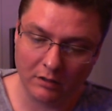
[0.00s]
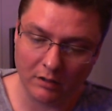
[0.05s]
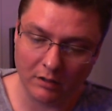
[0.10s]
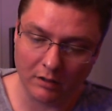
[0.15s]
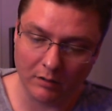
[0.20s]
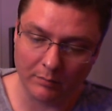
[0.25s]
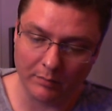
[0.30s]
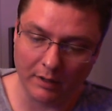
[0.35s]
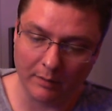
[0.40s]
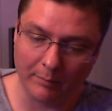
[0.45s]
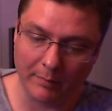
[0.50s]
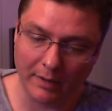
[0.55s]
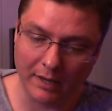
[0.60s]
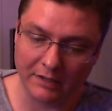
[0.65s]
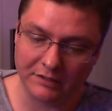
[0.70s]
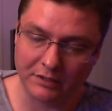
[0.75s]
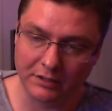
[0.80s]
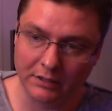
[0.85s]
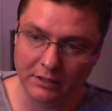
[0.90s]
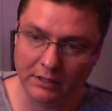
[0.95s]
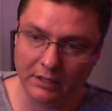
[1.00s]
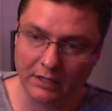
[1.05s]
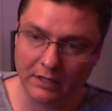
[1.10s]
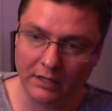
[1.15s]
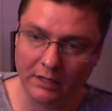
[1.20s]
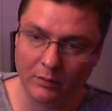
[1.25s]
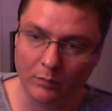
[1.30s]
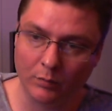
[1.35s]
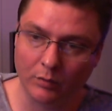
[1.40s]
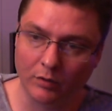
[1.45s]
Um, that
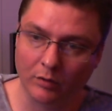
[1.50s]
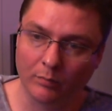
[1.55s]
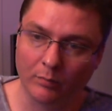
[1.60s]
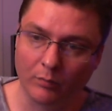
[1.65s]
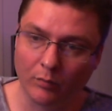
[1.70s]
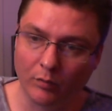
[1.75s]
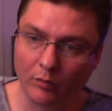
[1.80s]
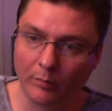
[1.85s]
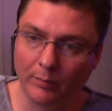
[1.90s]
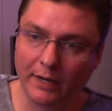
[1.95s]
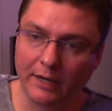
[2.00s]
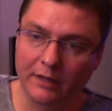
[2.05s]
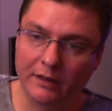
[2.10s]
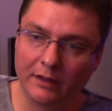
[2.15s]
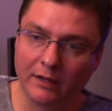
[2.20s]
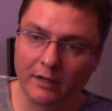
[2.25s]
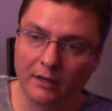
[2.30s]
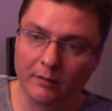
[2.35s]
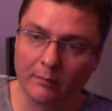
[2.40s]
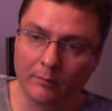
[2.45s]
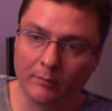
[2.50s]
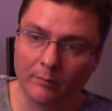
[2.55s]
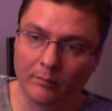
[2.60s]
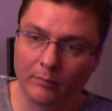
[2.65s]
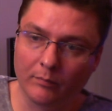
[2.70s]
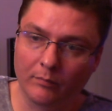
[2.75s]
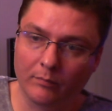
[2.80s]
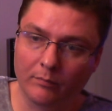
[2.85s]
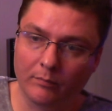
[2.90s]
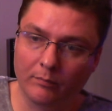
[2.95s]
masculinity will, will make
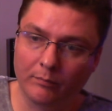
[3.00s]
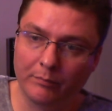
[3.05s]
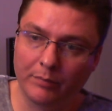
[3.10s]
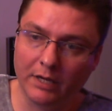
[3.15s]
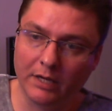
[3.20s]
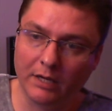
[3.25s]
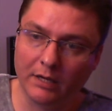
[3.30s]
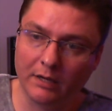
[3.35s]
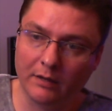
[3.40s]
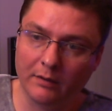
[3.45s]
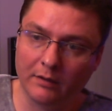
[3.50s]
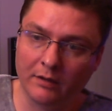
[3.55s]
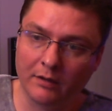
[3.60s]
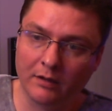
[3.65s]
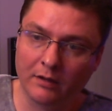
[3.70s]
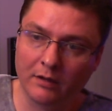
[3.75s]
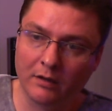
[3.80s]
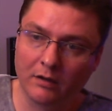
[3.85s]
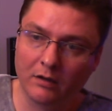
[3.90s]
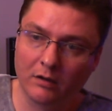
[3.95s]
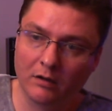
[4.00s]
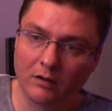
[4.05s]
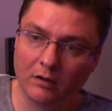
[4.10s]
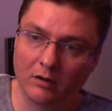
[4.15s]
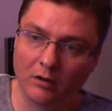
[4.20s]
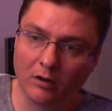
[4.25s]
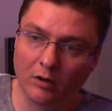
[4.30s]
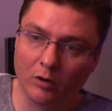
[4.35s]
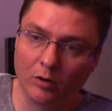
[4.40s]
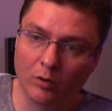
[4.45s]
them be
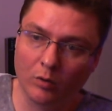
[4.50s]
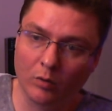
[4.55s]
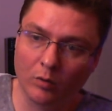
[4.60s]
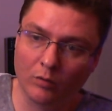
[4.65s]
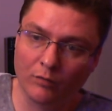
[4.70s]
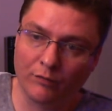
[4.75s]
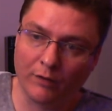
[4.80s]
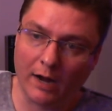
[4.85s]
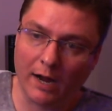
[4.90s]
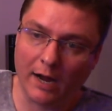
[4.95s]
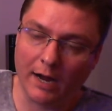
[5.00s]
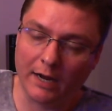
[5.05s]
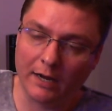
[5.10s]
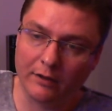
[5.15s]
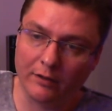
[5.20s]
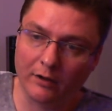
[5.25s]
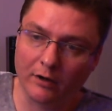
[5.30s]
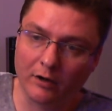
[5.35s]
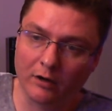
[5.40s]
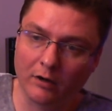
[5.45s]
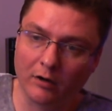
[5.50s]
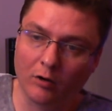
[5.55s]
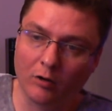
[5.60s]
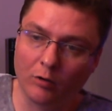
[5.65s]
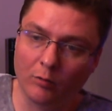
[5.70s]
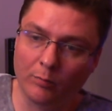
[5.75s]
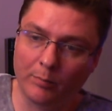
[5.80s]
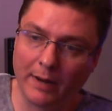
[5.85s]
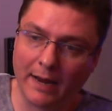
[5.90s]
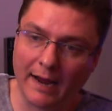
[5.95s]
go find their
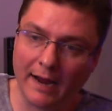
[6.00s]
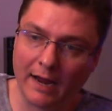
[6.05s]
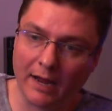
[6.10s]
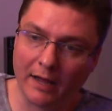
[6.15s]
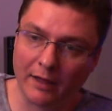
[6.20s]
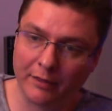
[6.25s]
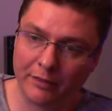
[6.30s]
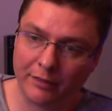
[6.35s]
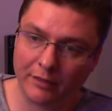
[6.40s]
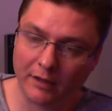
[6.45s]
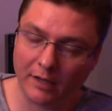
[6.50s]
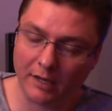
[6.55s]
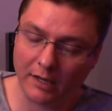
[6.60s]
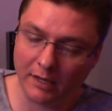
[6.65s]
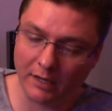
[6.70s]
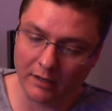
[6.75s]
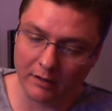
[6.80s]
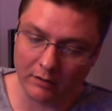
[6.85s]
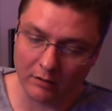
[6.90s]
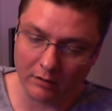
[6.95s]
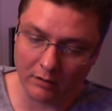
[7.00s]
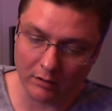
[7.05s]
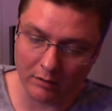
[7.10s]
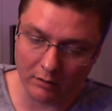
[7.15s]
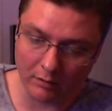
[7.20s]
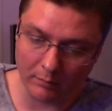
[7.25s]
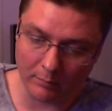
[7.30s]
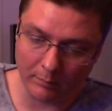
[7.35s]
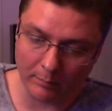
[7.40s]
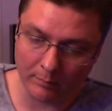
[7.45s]
own path and
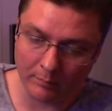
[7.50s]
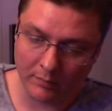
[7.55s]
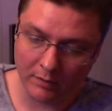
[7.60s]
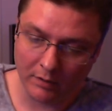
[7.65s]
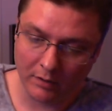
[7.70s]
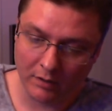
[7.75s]
um,